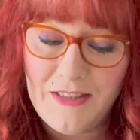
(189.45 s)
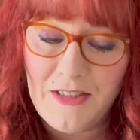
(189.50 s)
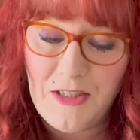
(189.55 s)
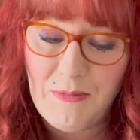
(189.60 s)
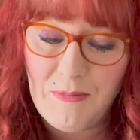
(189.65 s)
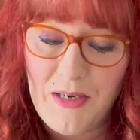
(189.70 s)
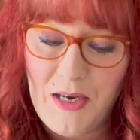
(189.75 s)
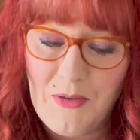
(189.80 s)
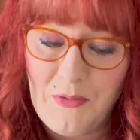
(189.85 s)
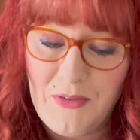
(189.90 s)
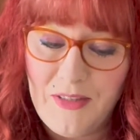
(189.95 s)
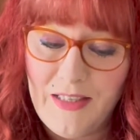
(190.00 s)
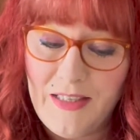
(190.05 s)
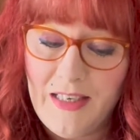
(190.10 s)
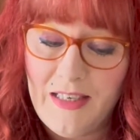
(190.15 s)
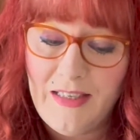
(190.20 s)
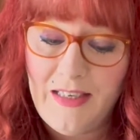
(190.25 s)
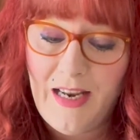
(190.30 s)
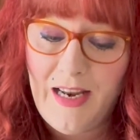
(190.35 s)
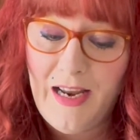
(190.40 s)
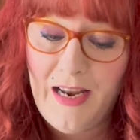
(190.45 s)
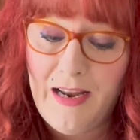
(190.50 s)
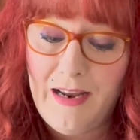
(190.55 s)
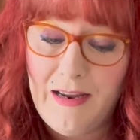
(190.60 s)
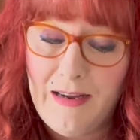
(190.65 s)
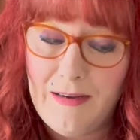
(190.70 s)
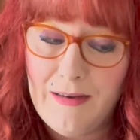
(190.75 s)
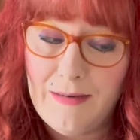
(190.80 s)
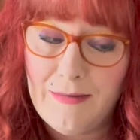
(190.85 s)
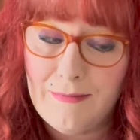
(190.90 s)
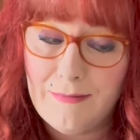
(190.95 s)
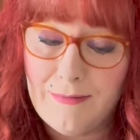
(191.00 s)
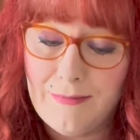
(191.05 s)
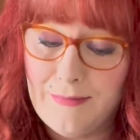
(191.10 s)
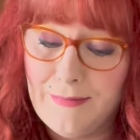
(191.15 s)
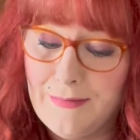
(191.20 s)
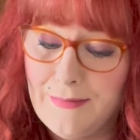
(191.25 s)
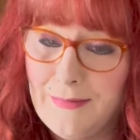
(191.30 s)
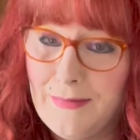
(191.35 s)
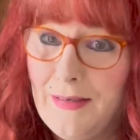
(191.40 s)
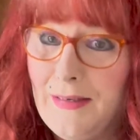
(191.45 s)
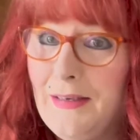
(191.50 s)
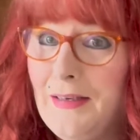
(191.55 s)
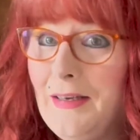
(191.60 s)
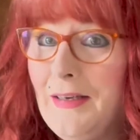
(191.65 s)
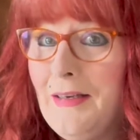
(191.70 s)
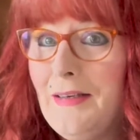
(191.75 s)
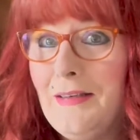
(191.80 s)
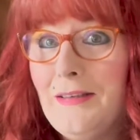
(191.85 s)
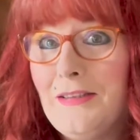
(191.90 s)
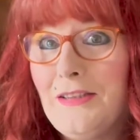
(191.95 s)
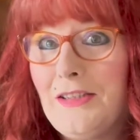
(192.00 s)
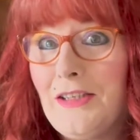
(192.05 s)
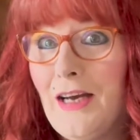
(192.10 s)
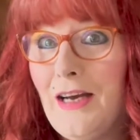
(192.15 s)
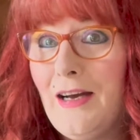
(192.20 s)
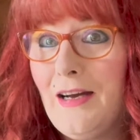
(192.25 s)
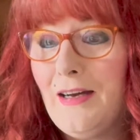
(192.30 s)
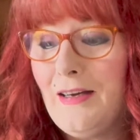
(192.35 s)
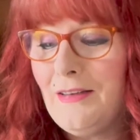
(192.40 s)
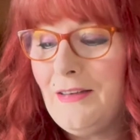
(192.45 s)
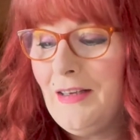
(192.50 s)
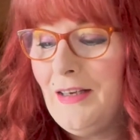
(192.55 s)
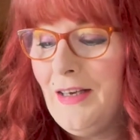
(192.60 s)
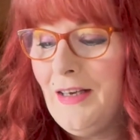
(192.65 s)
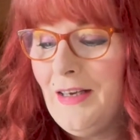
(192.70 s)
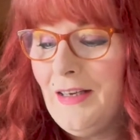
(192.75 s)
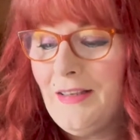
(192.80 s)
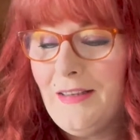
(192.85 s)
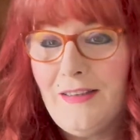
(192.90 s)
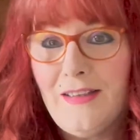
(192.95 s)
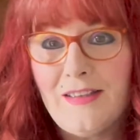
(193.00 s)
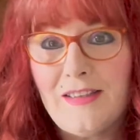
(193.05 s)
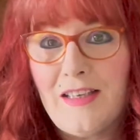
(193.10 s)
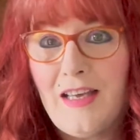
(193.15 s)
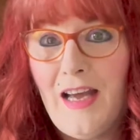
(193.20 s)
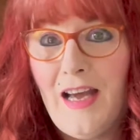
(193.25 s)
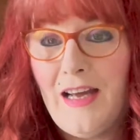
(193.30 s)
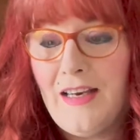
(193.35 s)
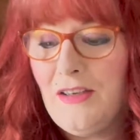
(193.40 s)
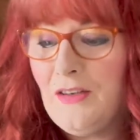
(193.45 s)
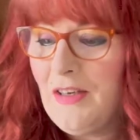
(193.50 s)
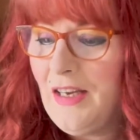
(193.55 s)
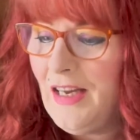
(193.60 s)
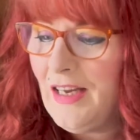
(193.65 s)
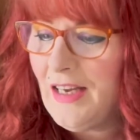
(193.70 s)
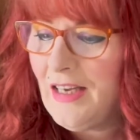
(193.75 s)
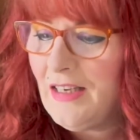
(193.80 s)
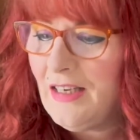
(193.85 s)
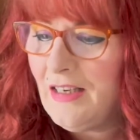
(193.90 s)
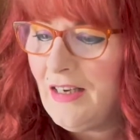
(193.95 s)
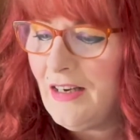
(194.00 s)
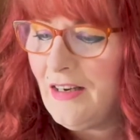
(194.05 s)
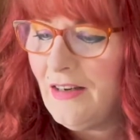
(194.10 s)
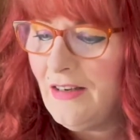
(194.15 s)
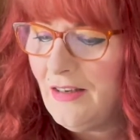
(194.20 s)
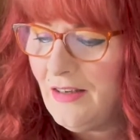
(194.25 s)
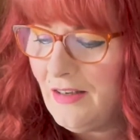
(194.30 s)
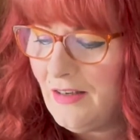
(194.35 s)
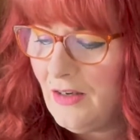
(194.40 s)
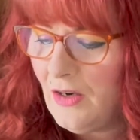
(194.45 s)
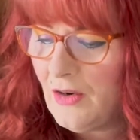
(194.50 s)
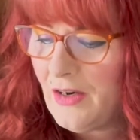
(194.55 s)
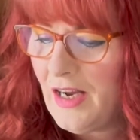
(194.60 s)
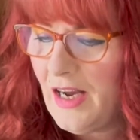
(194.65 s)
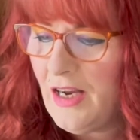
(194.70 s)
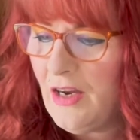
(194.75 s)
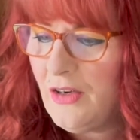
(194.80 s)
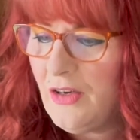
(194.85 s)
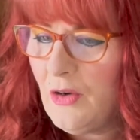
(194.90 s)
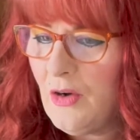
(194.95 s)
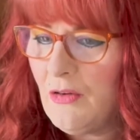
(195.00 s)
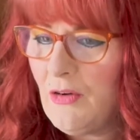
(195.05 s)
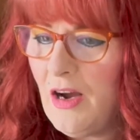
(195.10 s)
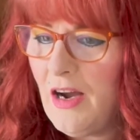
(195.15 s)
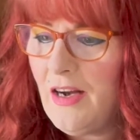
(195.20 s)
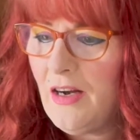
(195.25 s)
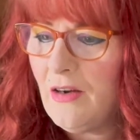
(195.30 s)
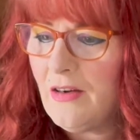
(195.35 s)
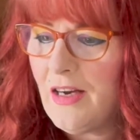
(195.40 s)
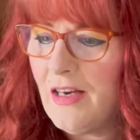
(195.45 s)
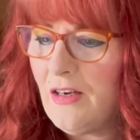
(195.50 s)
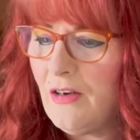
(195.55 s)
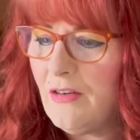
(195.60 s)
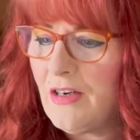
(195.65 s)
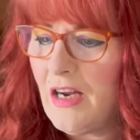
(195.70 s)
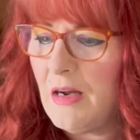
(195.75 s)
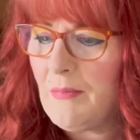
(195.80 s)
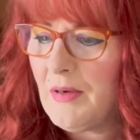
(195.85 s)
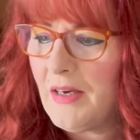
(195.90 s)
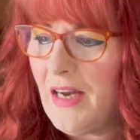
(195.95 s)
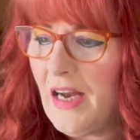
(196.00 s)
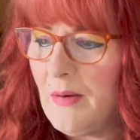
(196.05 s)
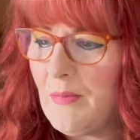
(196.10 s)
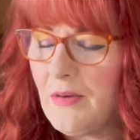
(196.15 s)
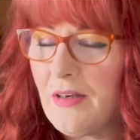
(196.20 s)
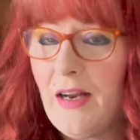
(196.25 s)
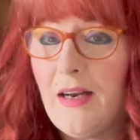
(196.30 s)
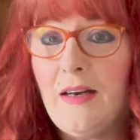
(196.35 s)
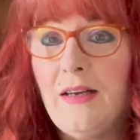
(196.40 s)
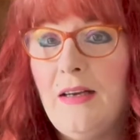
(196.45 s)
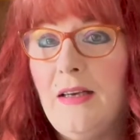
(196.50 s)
You might want to get down. Child, this cat, you can't get in there. Okay, are you all right? Okay, don't knock my camera down.